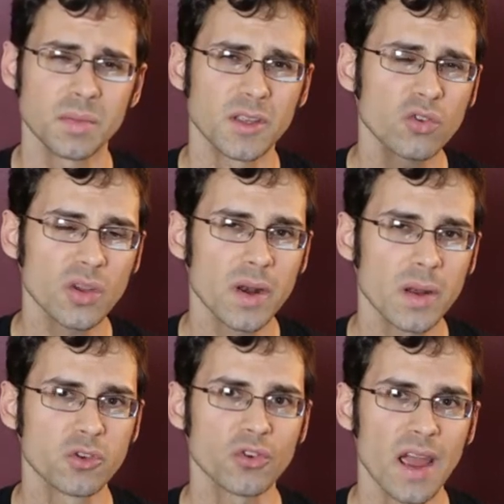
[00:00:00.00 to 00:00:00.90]
But usually when
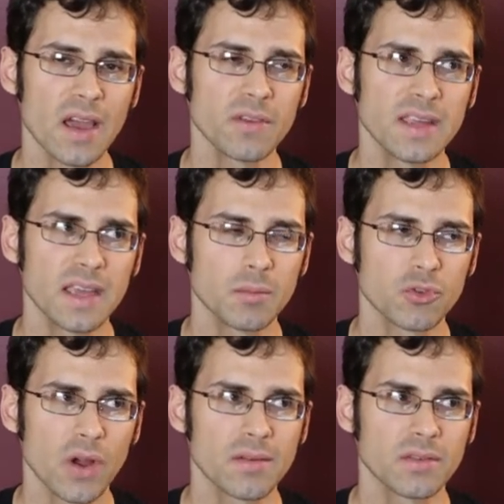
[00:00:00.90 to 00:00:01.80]
I'm
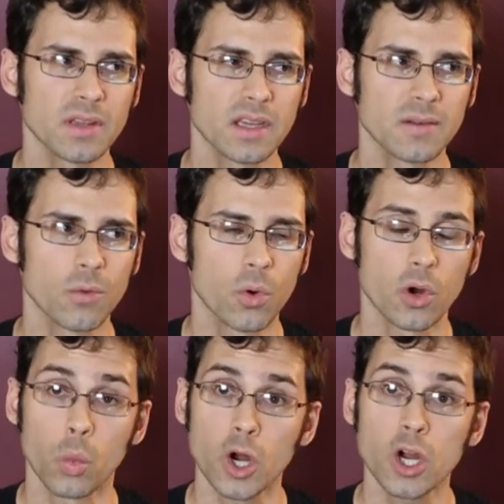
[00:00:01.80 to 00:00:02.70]
traveling
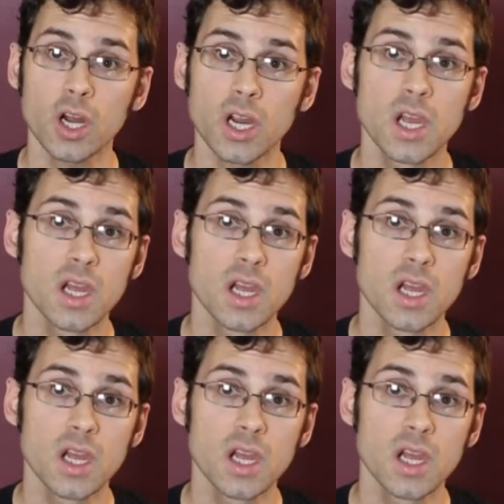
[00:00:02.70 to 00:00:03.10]
for work.